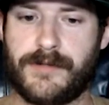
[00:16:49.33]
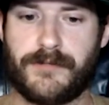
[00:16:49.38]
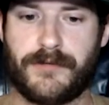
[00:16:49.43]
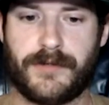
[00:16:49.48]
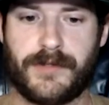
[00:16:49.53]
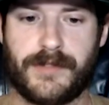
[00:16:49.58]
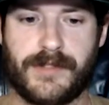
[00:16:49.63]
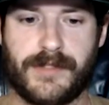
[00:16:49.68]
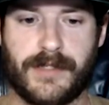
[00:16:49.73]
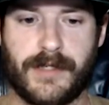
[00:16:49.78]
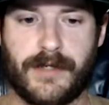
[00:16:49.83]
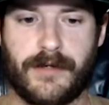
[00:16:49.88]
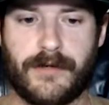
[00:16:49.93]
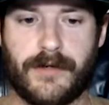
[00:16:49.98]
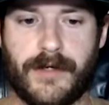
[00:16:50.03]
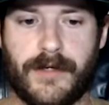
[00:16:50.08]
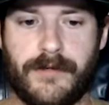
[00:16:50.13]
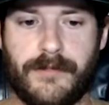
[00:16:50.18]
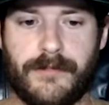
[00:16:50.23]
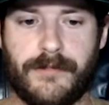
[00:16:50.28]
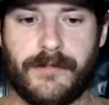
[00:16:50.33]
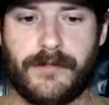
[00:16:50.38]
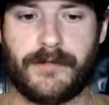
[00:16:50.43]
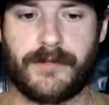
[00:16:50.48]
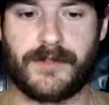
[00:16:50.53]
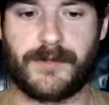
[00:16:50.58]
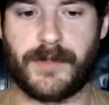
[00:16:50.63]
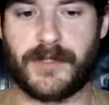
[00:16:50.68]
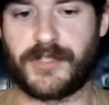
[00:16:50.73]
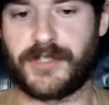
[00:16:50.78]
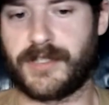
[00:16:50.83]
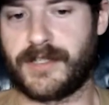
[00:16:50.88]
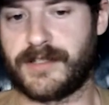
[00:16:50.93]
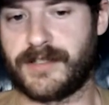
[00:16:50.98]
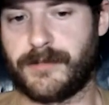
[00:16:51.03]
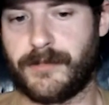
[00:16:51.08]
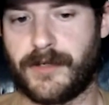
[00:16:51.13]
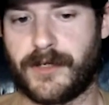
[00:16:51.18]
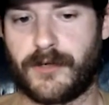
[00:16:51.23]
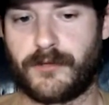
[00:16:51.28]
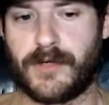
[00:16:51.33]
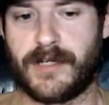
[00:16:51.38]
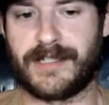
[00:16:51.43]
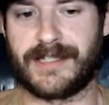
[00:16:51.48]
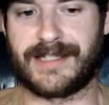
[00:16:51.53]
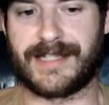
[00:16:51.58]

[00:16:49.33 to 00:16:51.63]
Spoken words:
preset, right? Especially because I'm on a running